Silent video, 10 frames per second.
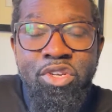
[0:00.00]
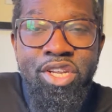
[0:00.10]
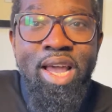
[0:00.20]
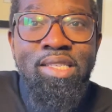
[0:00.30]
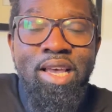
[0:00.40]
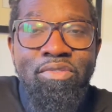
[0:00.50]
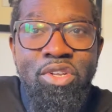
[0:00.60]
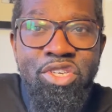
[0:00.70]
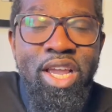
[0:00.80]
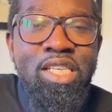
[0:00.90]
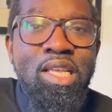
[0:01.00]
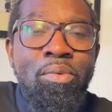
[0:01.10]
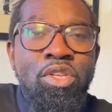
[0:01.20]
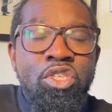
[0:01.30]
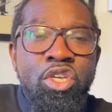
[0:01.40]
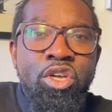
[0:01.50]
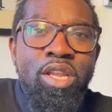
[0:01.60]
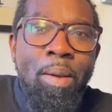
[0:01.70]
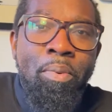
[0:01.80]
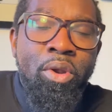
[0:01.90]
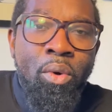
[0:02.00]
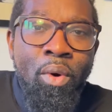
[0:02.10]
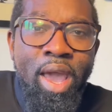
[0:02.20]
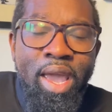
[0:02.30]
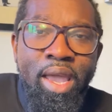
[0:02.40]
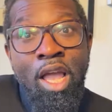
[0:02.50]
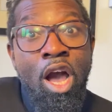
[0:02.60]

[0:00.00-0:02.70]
chance after chance that we just could not put away.